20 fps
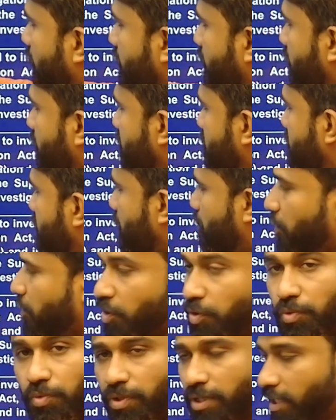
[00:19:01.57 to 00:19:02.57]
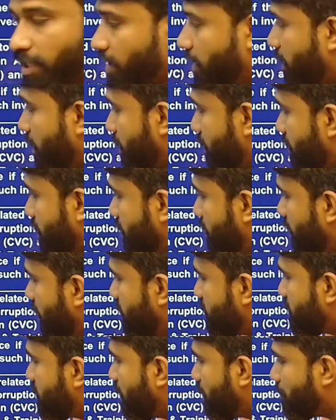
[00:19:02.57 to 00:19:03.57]
and statement 2 incorrect and
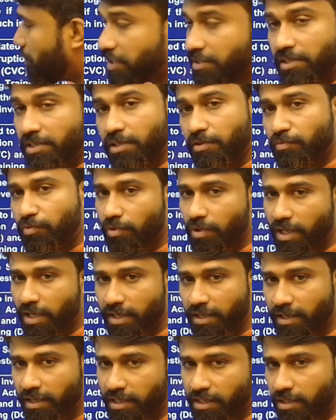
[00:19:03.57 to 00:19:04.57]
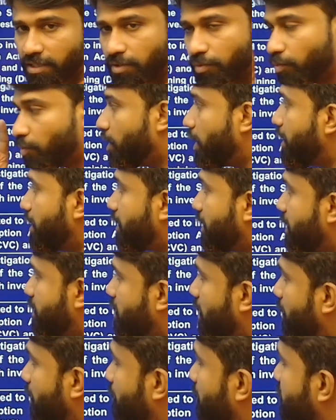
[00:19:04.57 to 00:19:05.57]
statement 3, 4 are correct, only 3
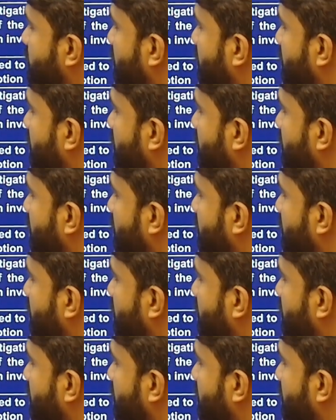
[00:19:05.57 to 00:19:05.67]
statements are